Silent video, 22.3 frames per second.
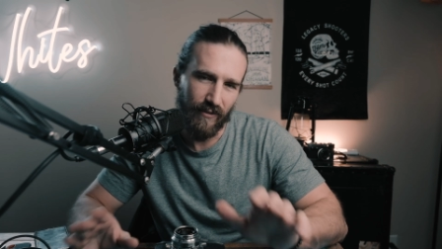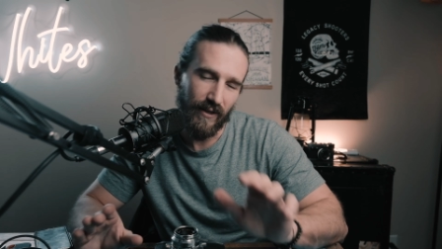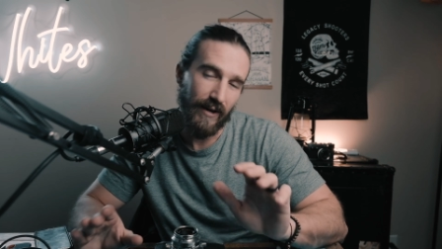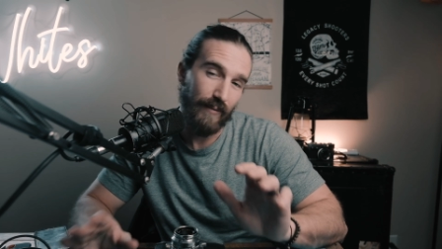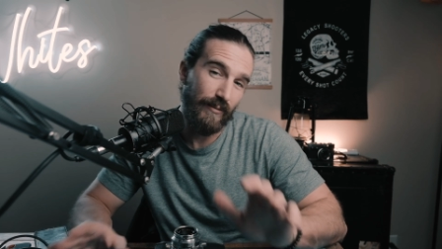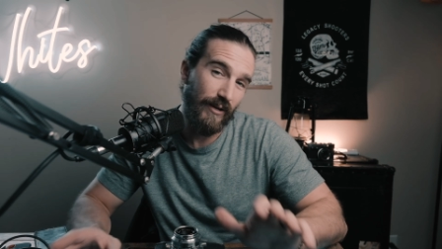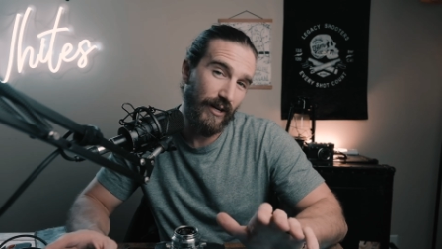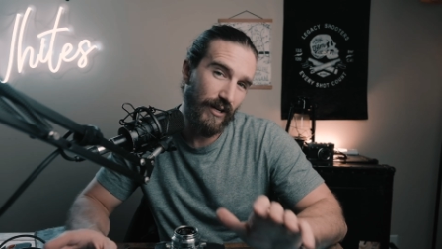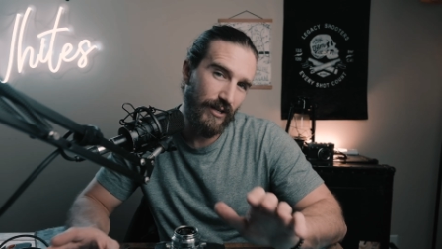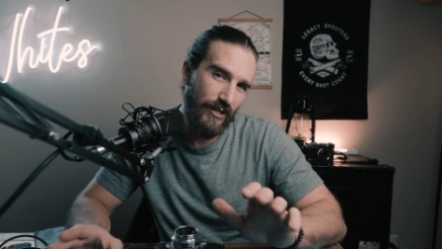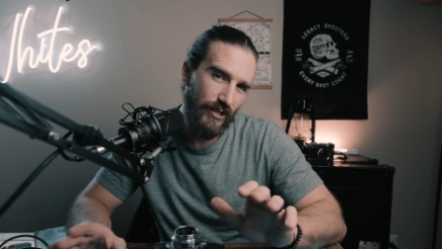that I'm
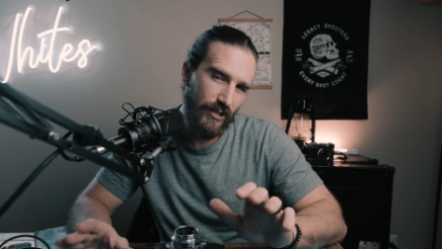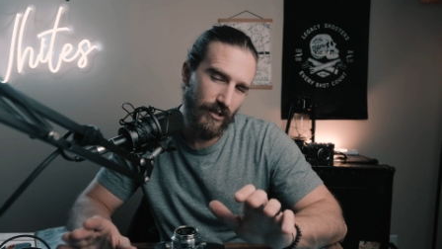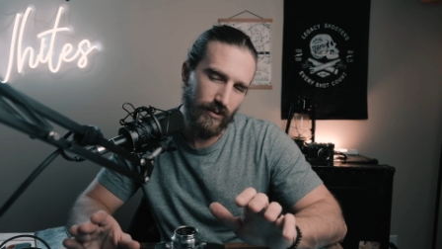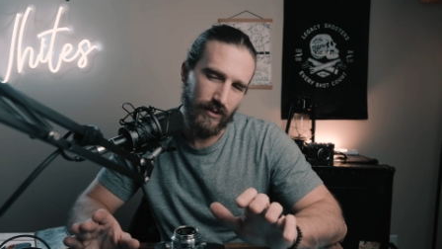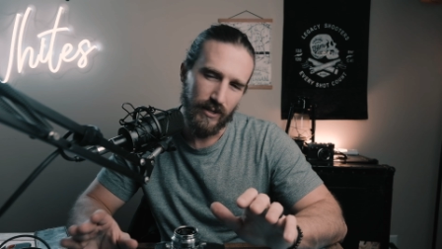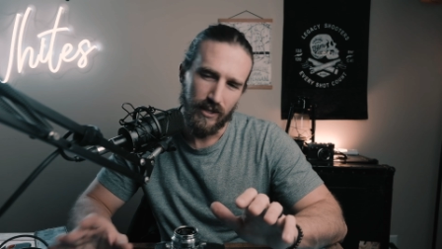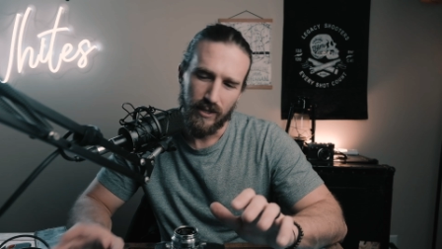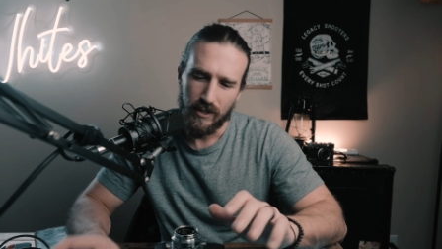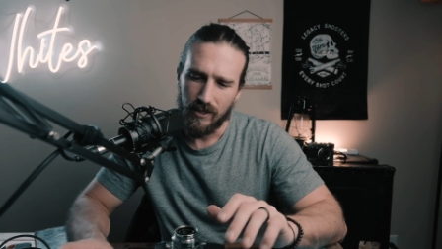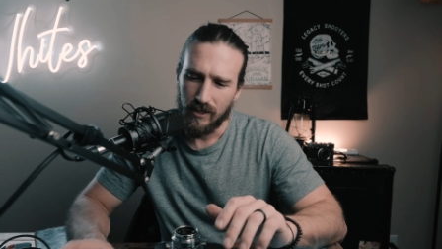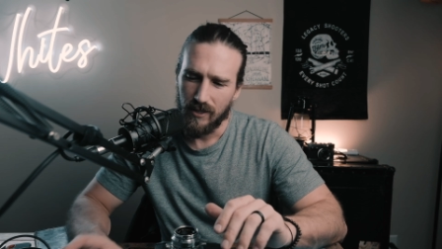going to do
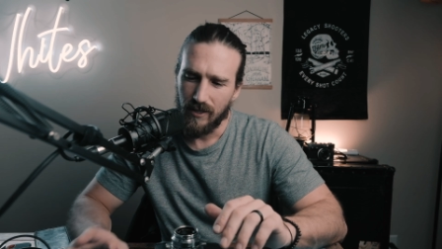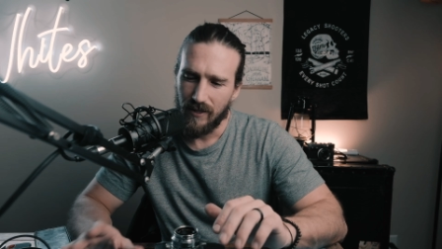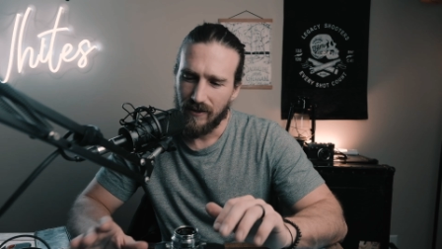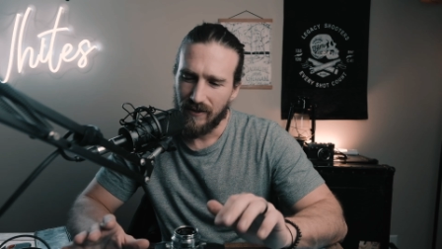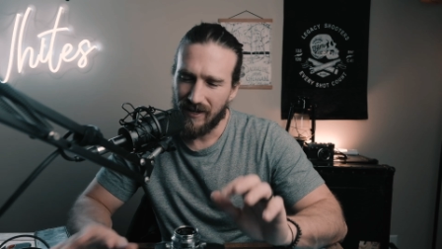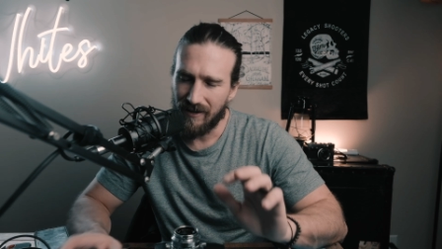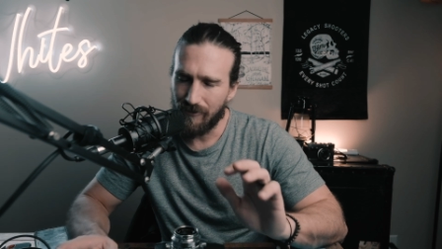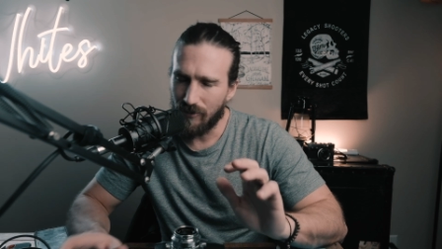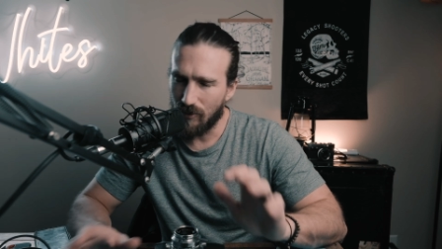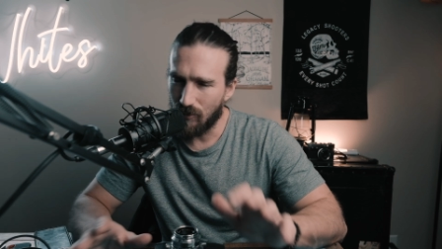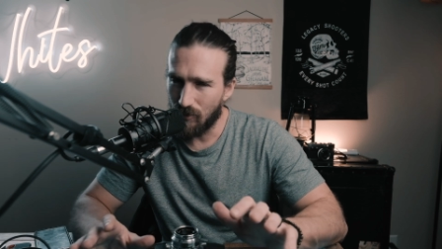
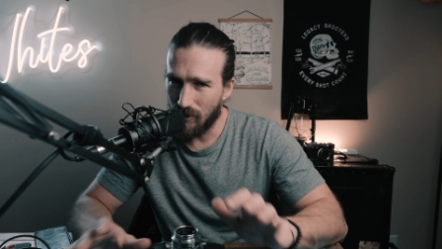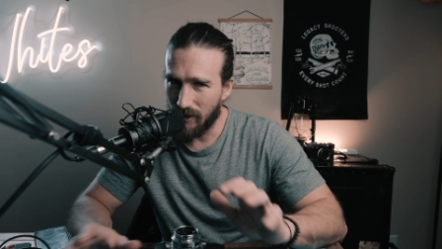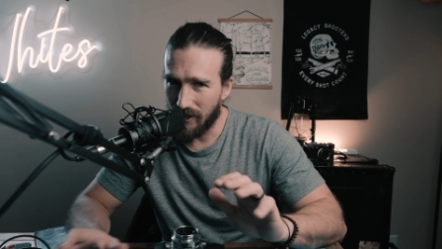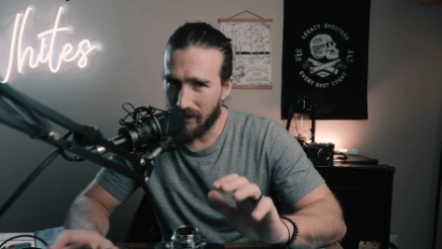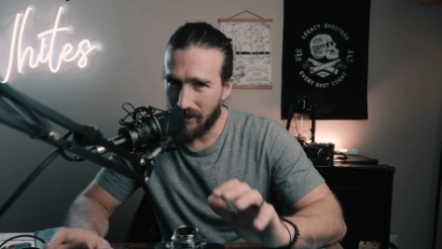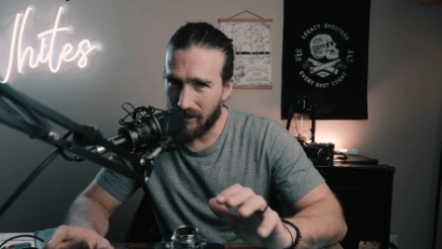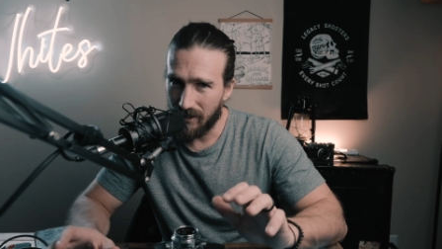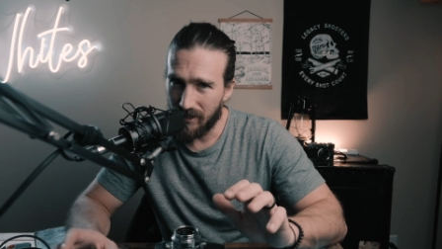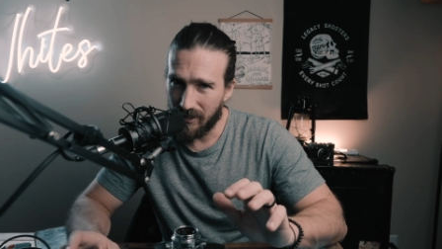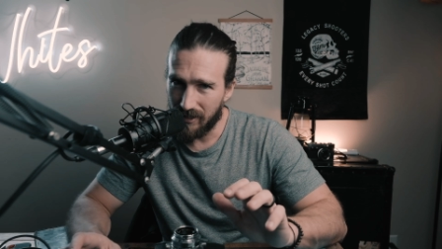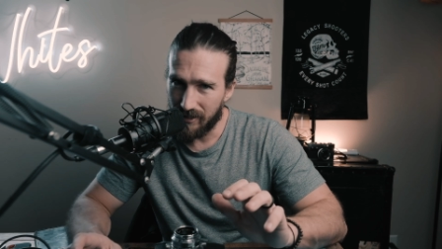that I've been
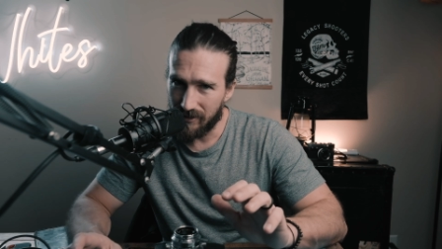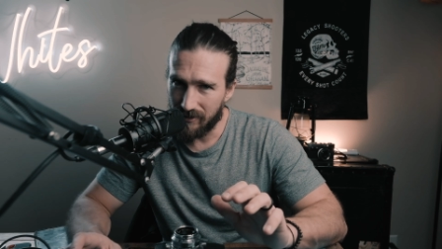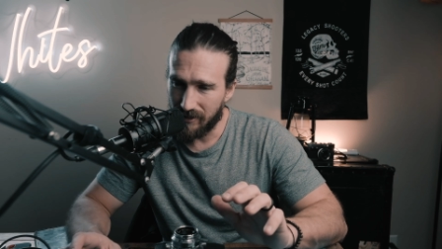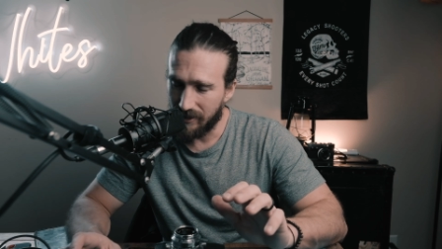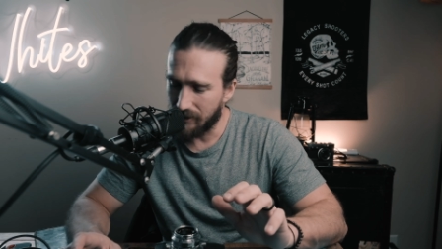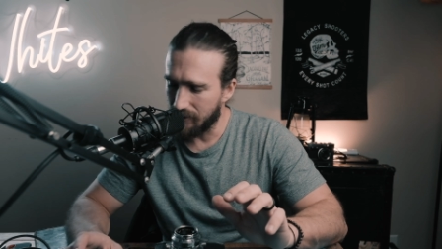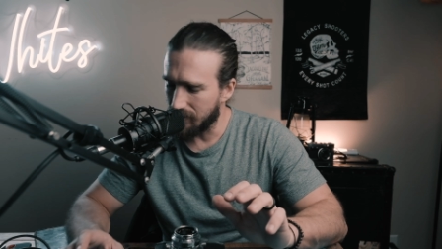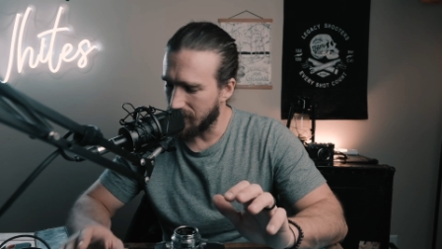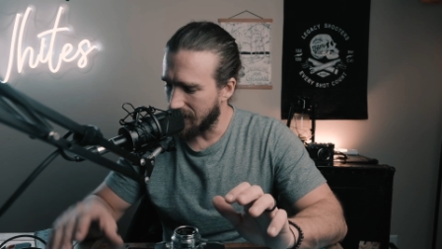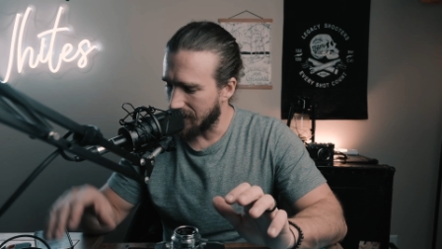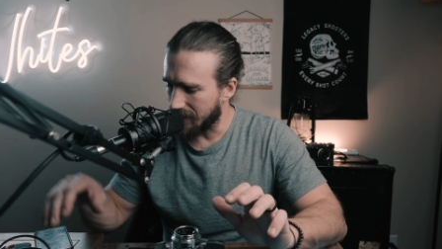working on
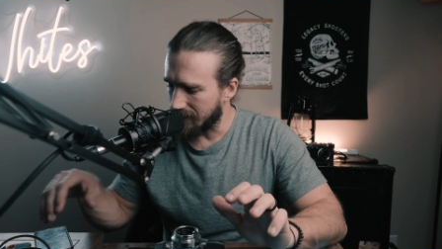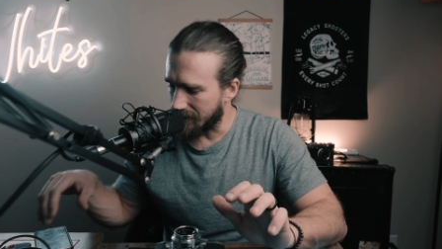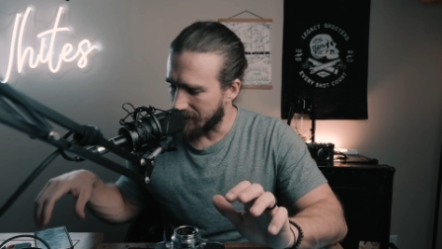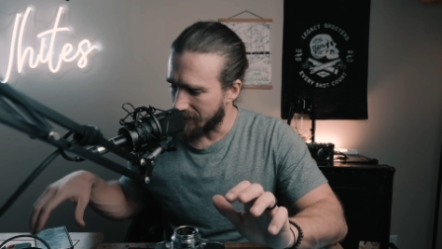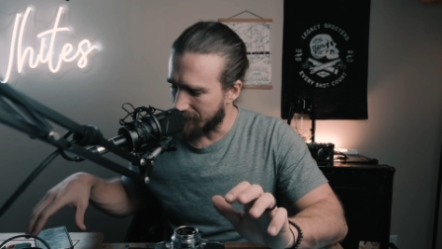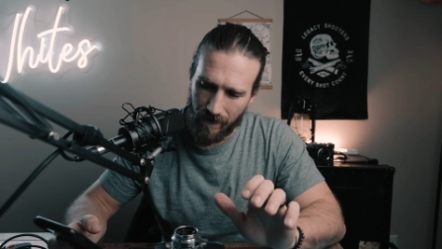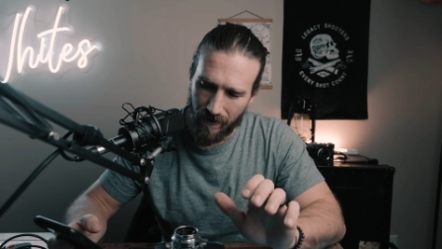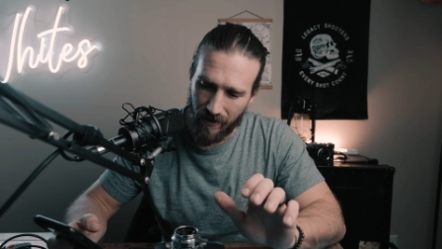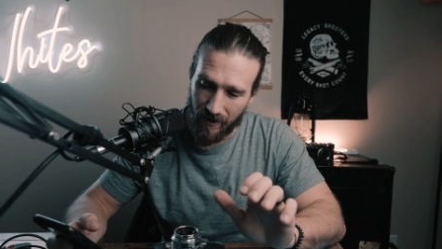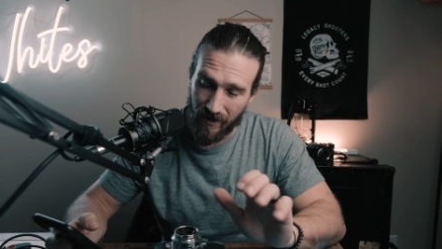here lately.